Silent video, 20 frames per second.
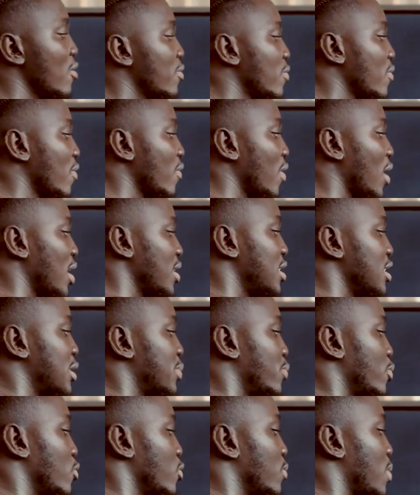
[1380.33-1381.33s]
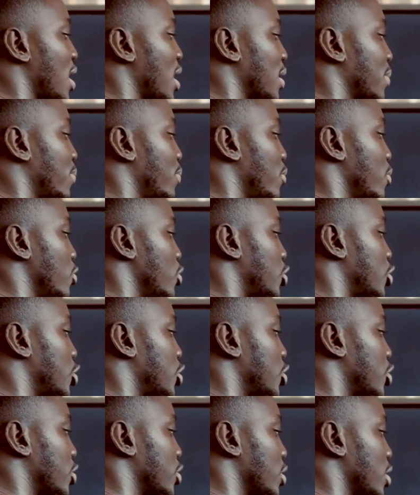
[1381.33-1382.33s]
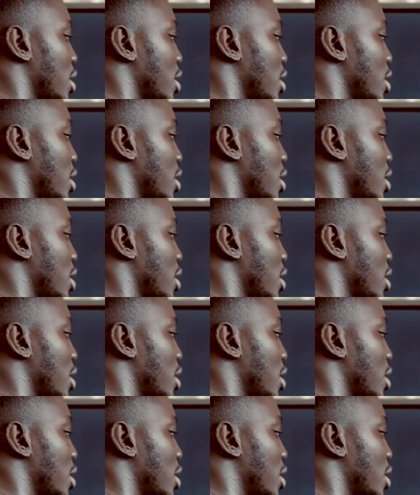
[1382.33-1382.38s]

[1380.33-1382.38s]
far this pullback push